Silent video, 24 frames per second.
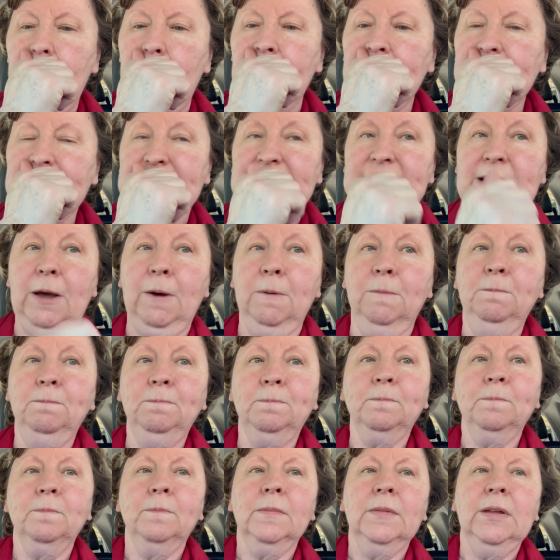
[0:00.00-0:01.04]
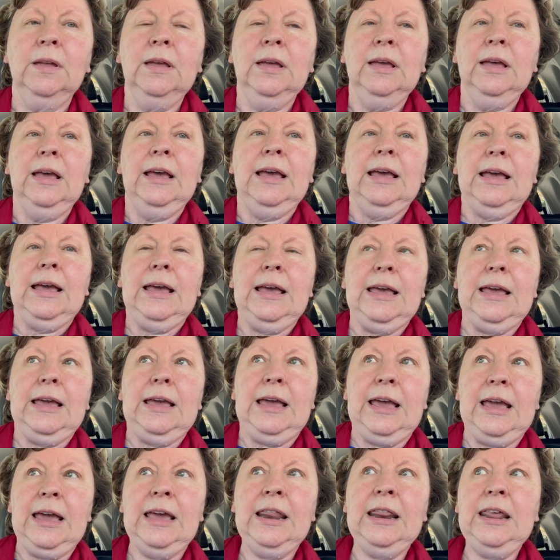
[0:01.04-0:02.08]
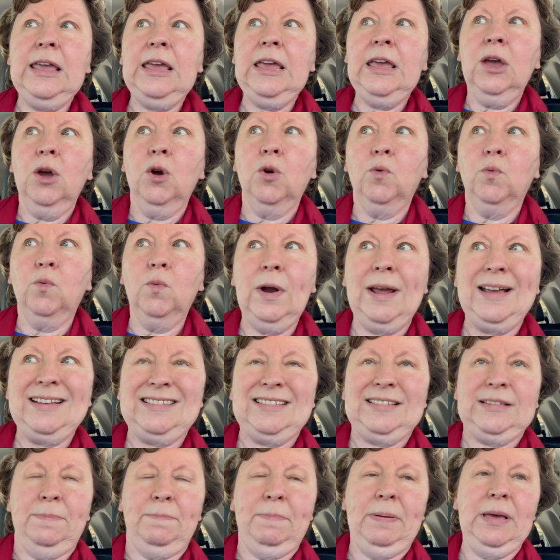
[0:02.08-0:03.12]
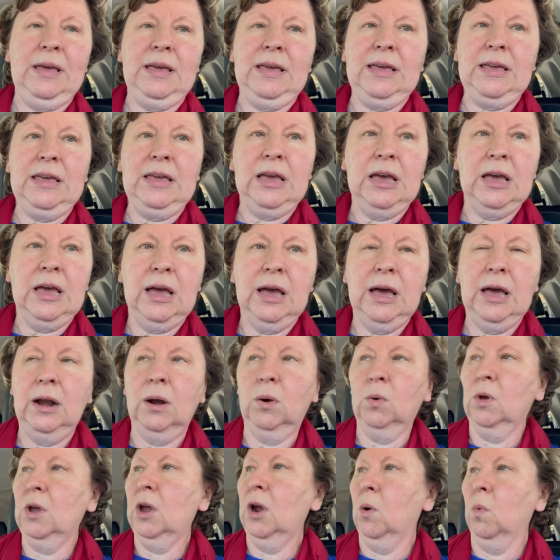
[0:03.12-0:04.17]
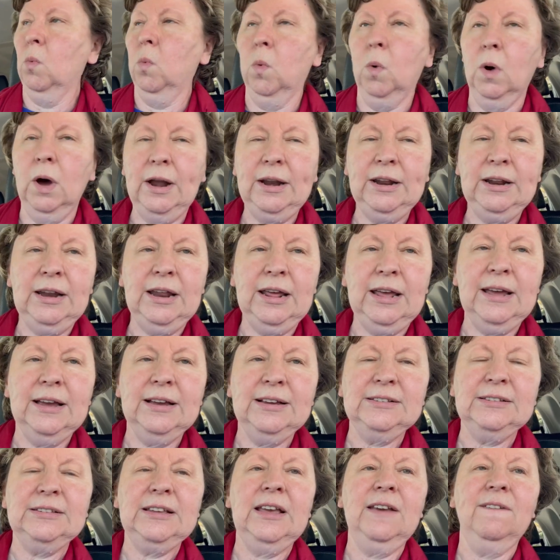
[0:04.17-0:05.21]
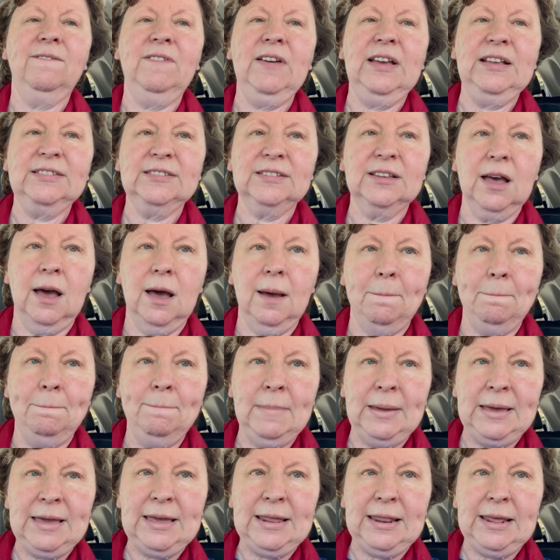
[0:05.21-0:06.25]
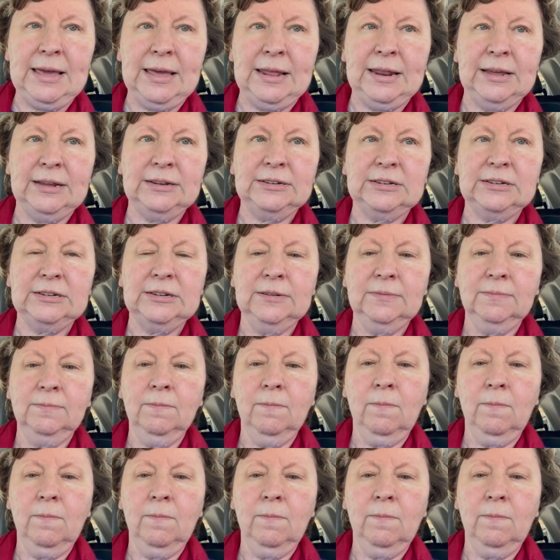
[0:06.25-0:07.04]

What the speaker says: so any recipe, I don't care what it is, if it's got meat in it,